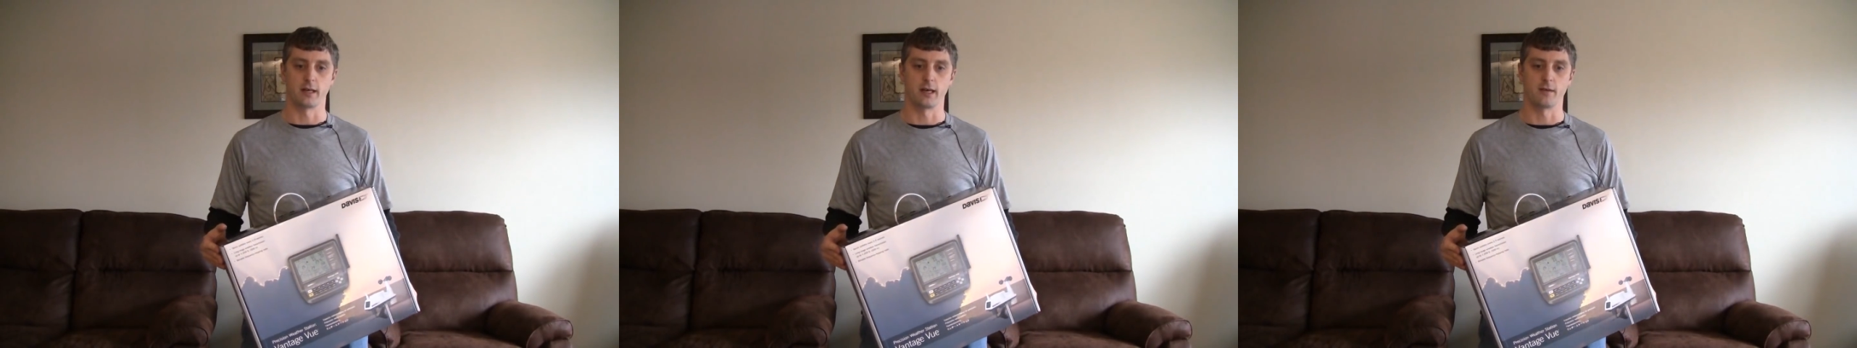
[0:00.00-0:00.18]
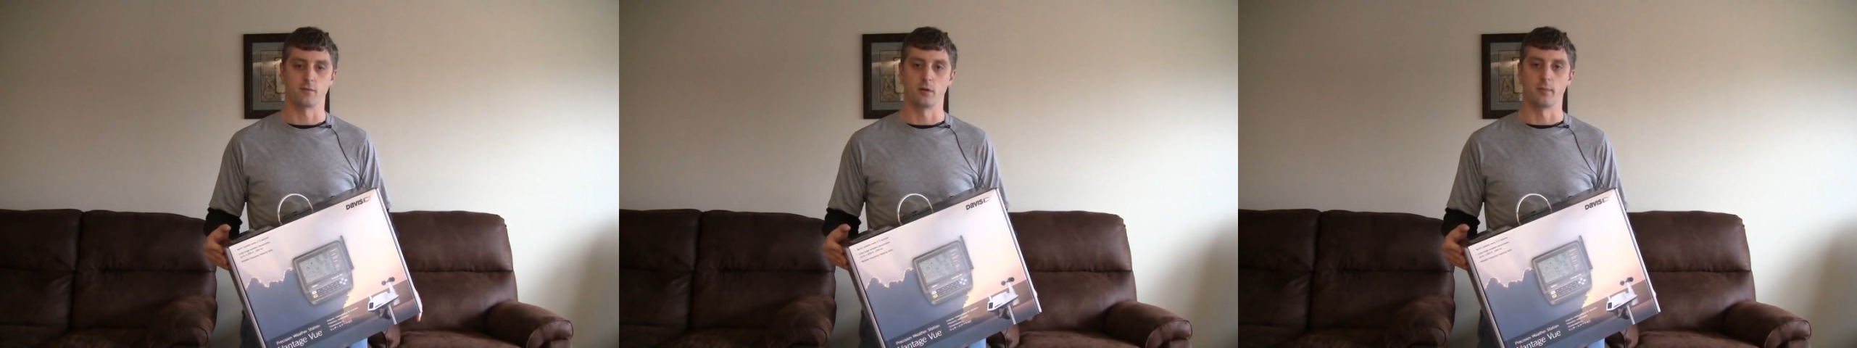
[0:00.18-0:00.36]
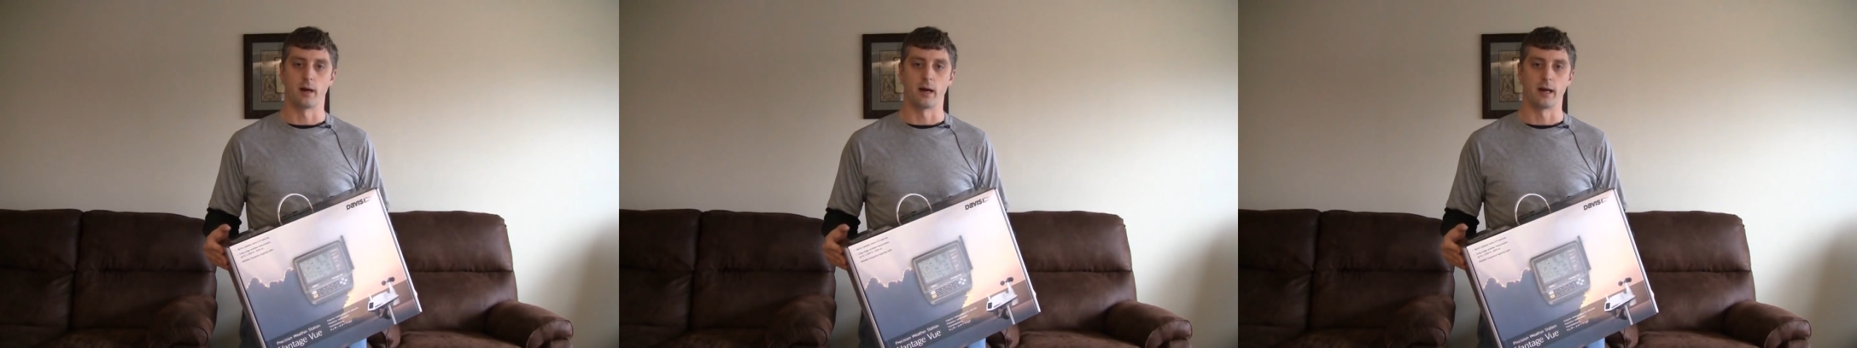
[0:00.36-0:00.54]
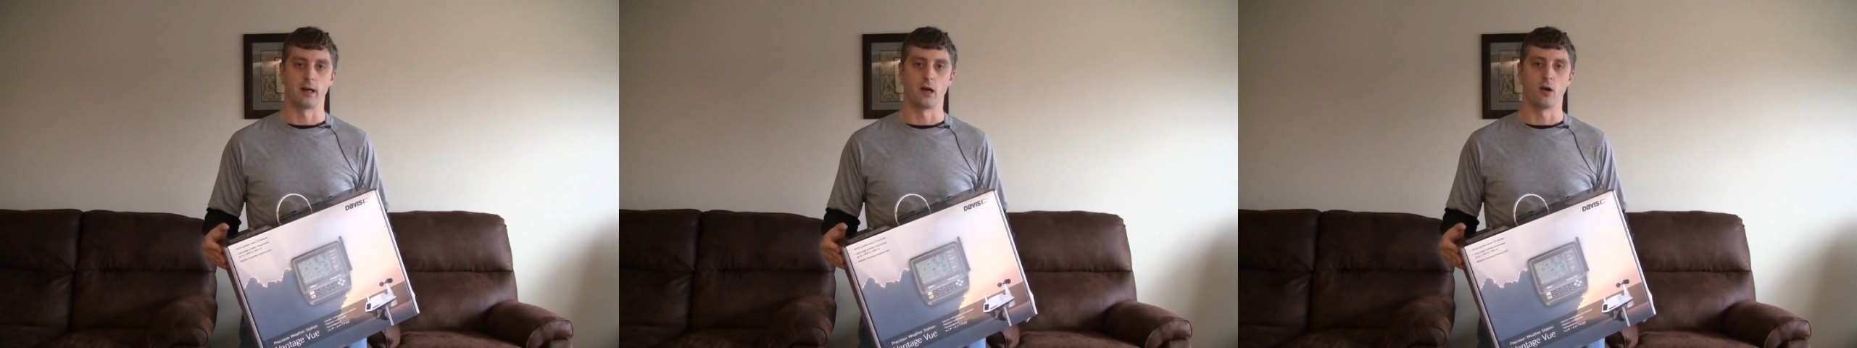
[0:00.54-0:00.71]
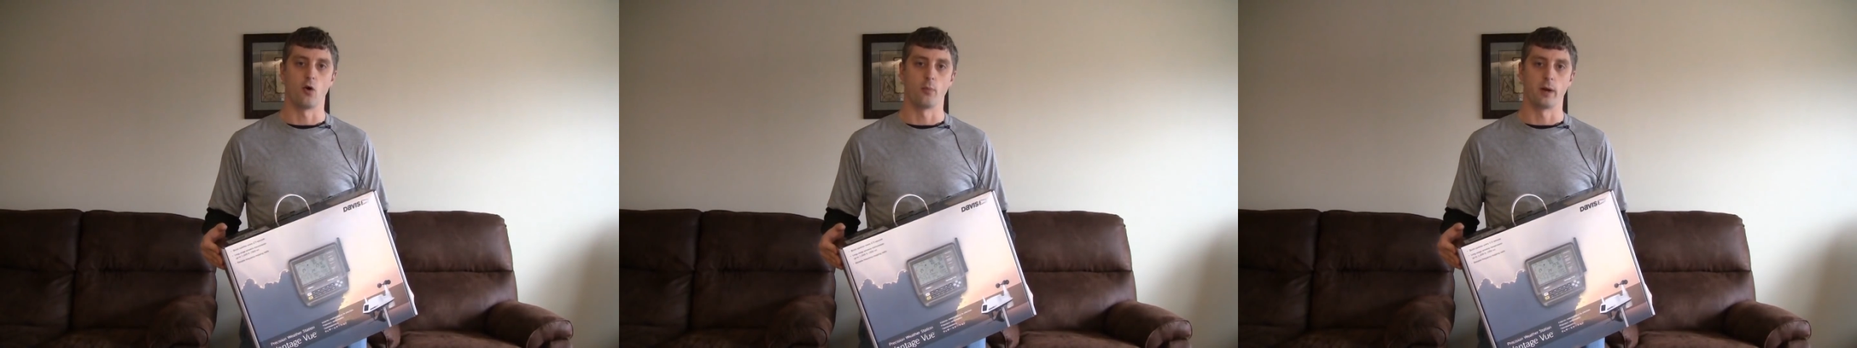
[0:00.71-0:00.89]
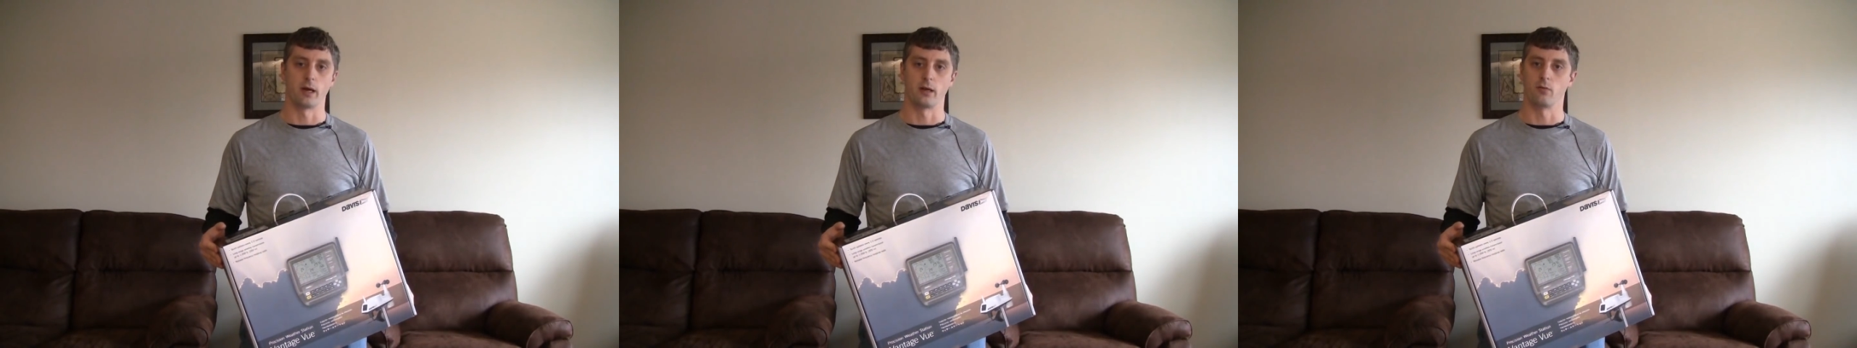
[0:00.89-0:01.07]
get from my uh,
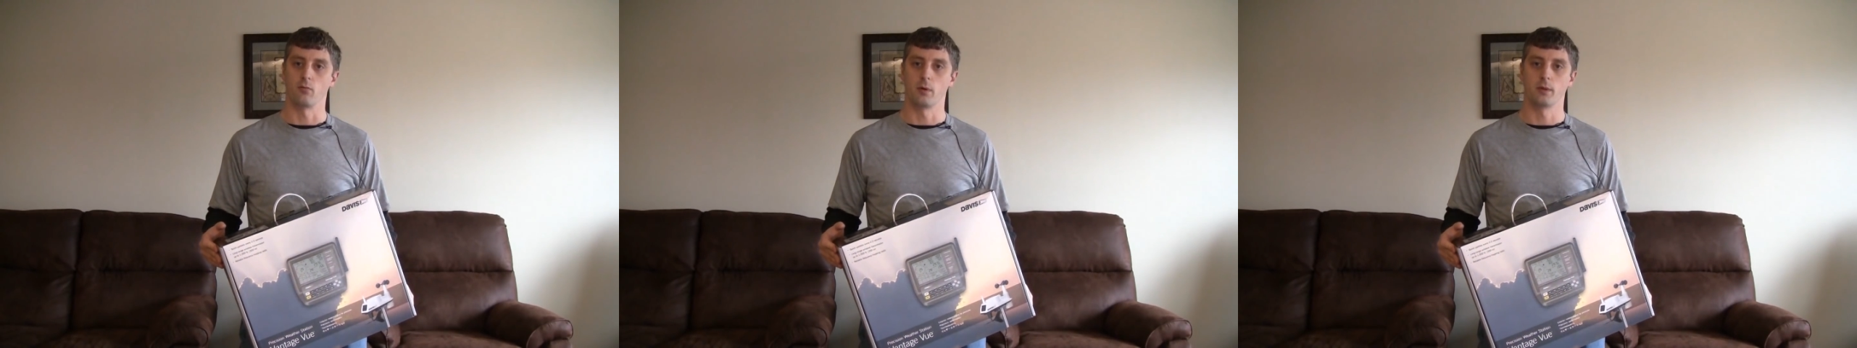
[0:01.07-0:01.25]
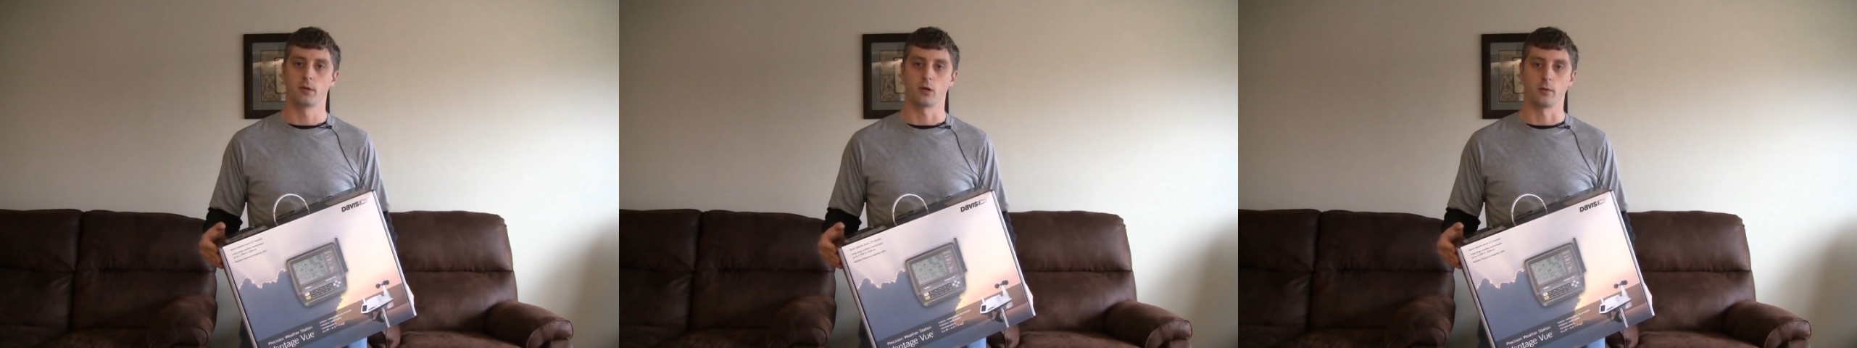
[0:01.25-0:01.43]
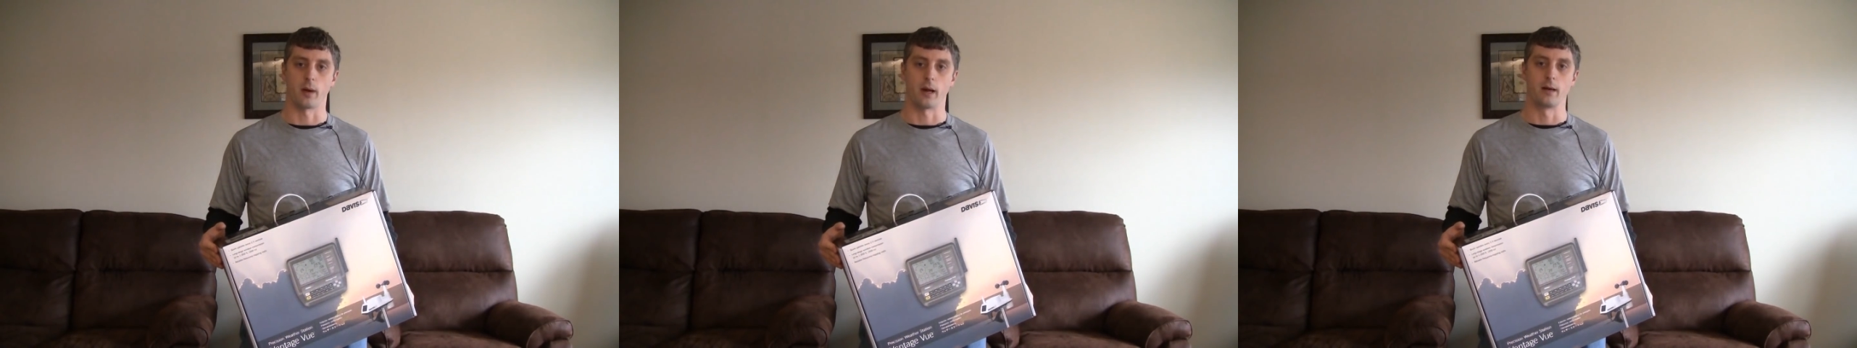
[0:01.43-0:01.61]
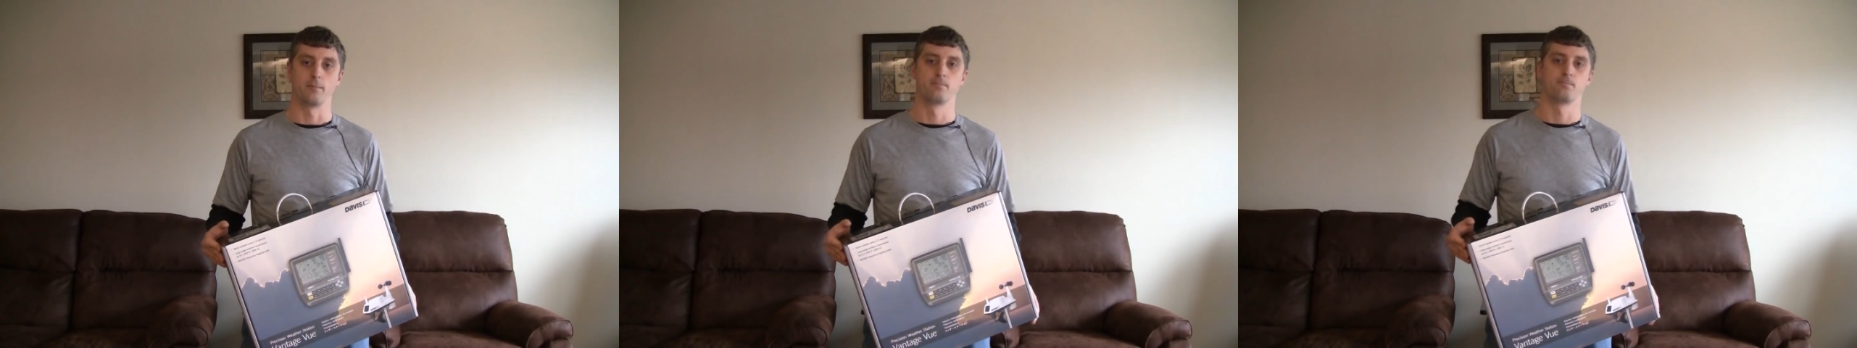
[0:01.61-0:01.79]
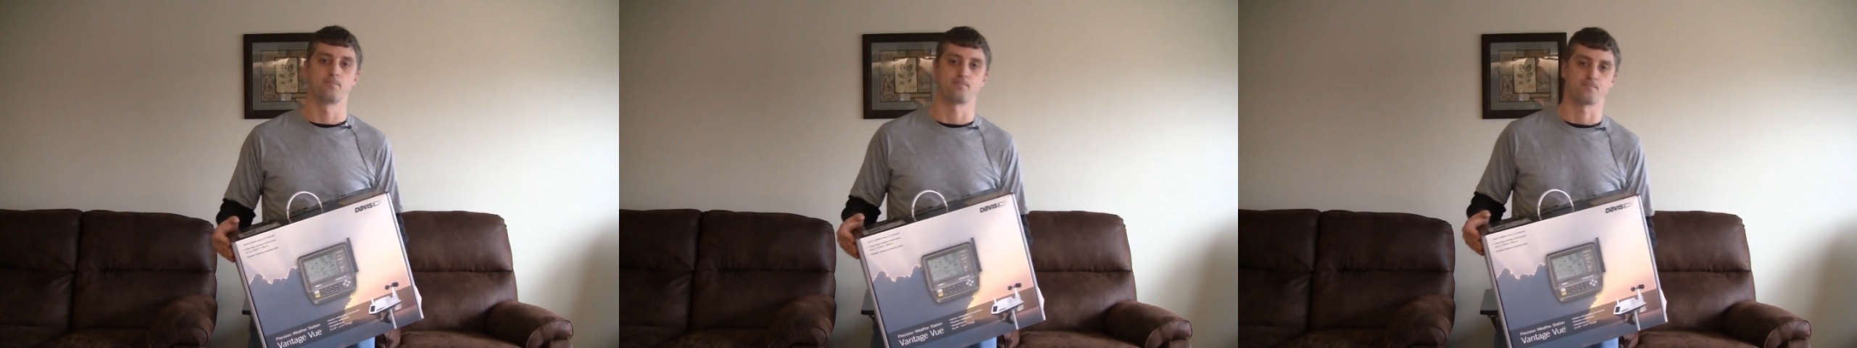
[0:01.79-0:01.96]
homemade wind turbine.